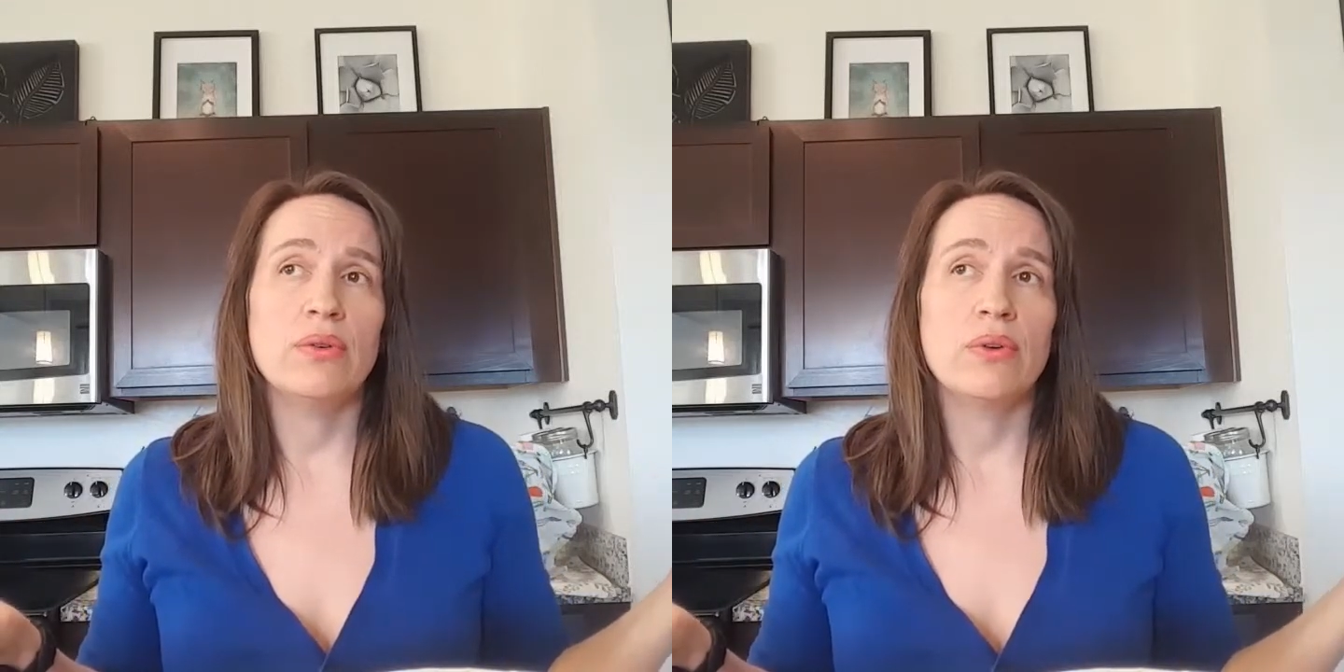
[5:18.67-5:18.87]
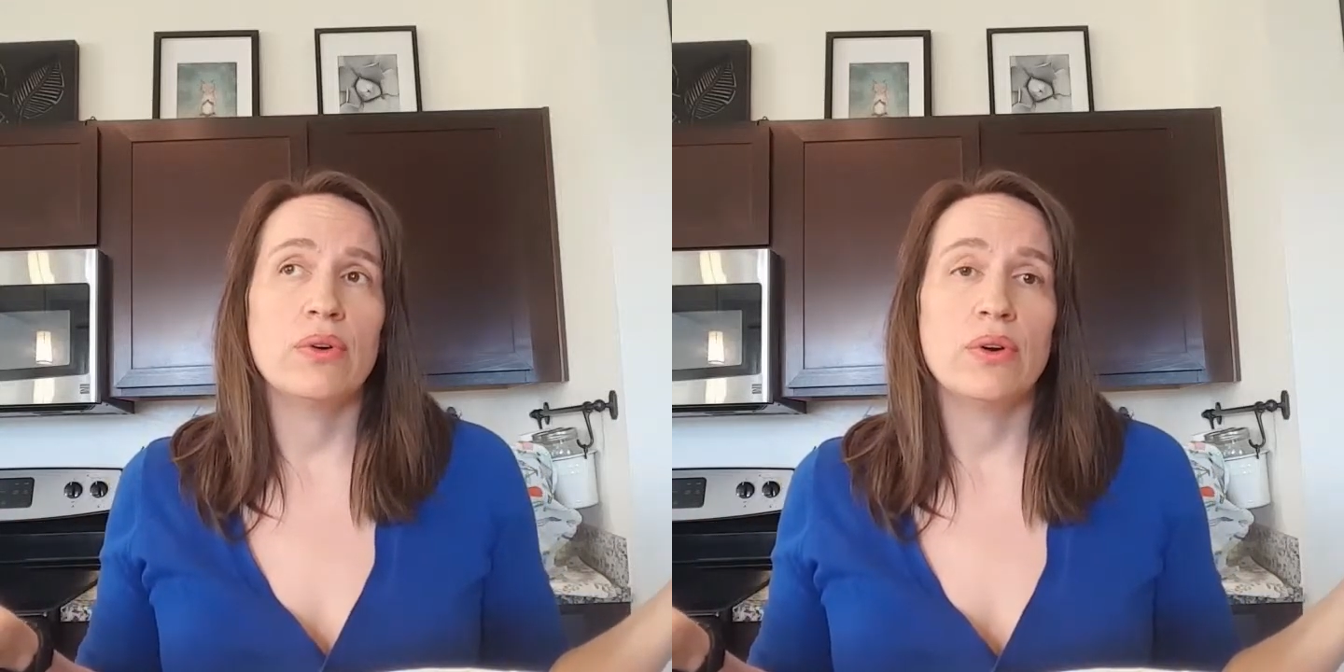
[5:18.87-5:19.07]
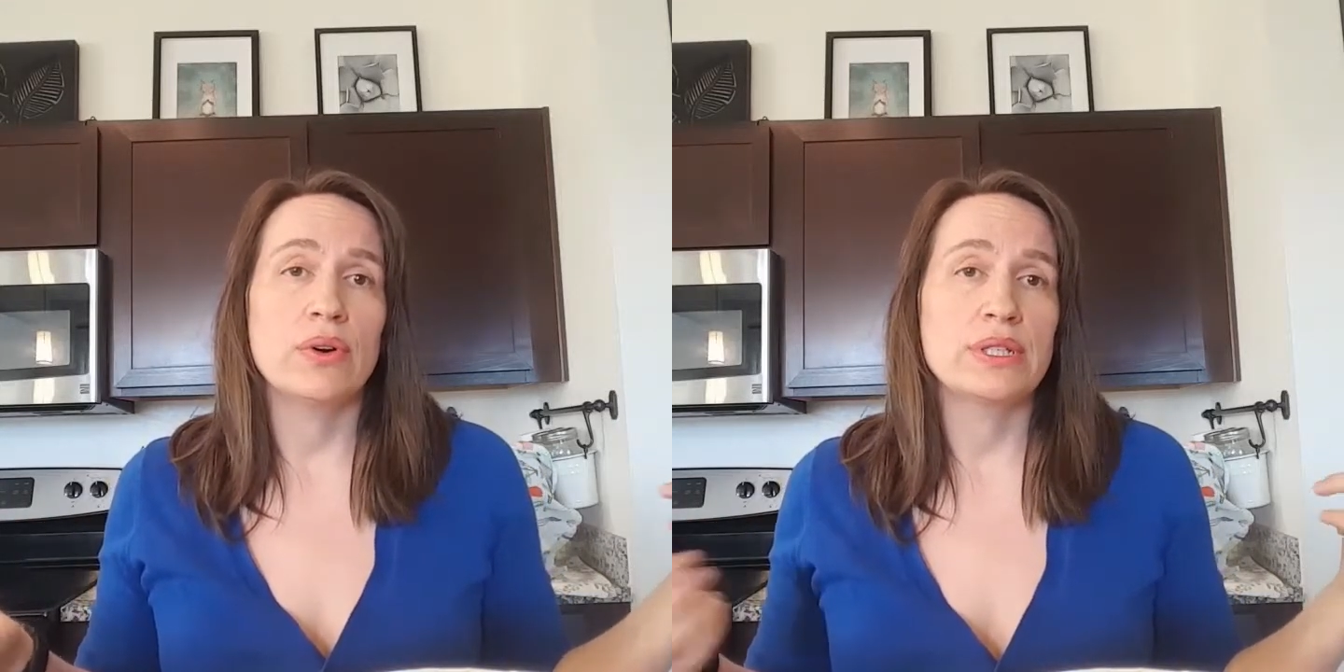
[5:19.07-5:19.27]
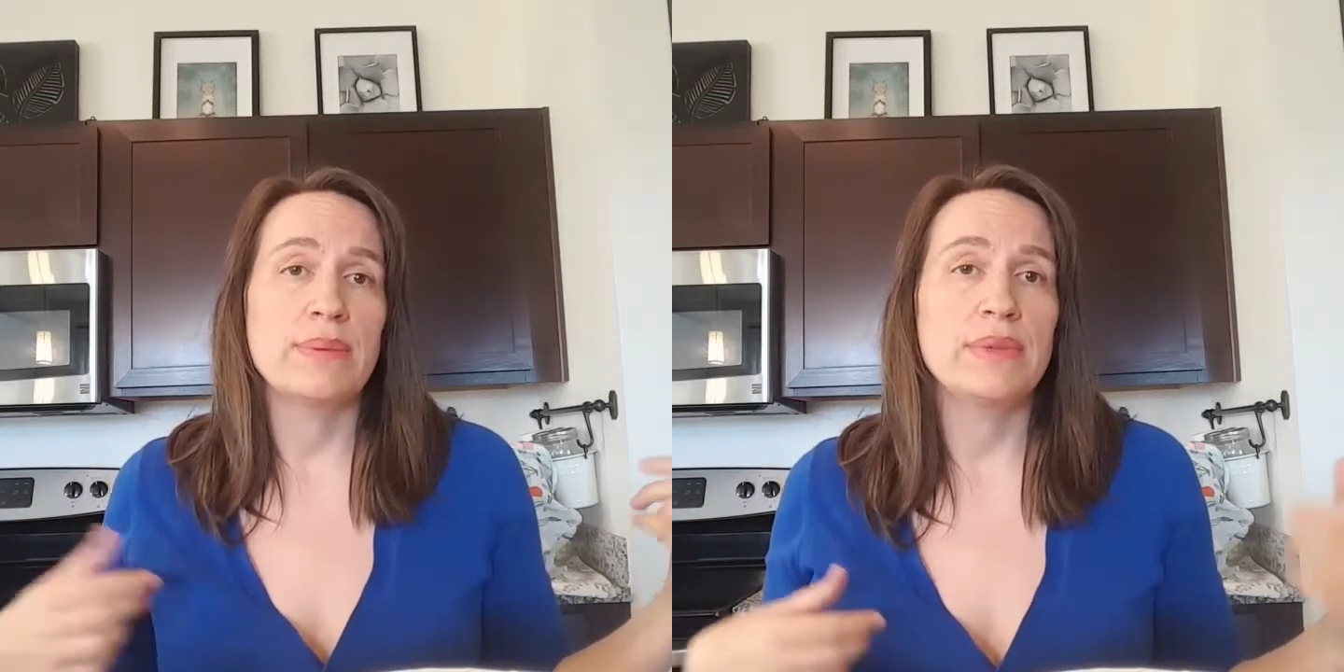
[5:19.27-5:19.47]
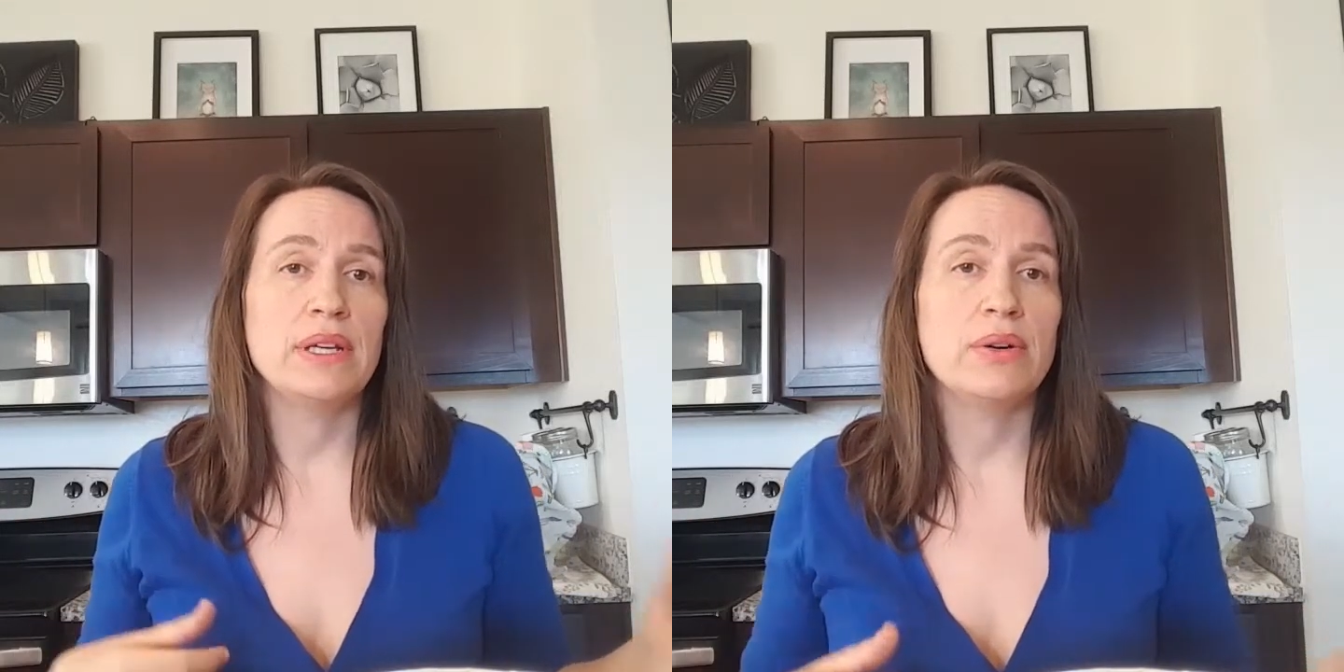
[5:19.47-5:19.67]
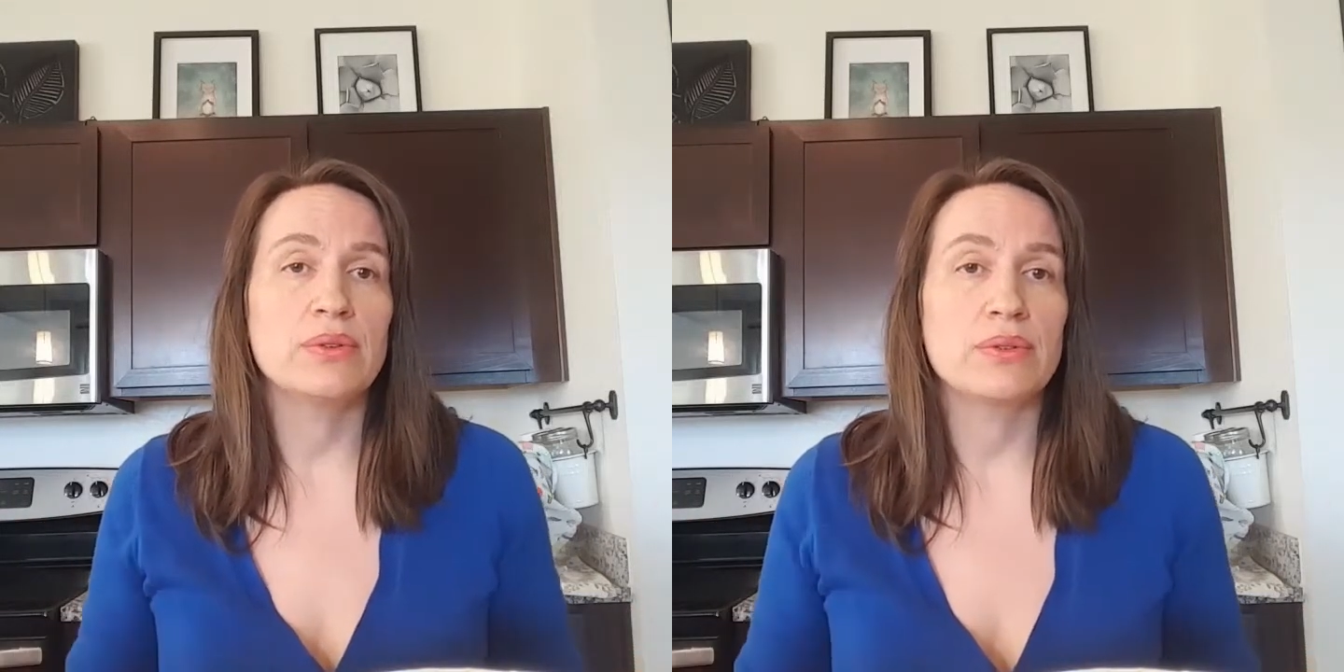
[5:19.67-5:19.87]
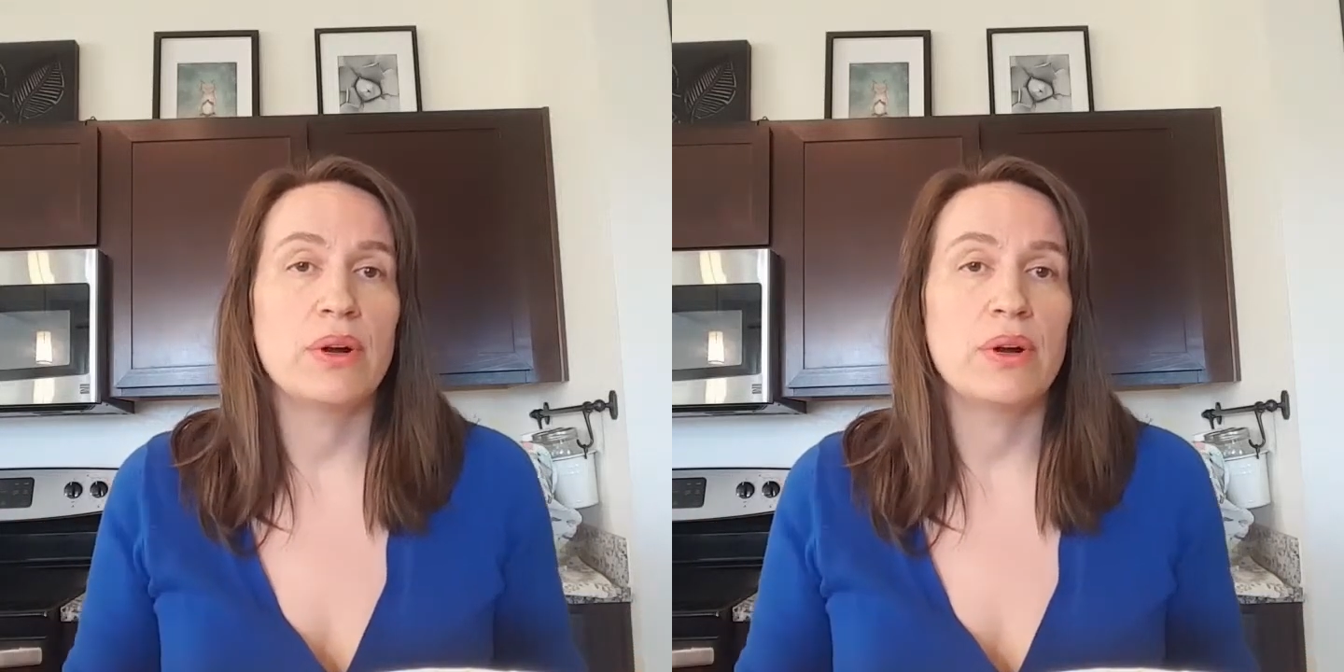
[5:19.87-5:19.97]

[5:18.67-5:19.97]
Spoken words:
or something goes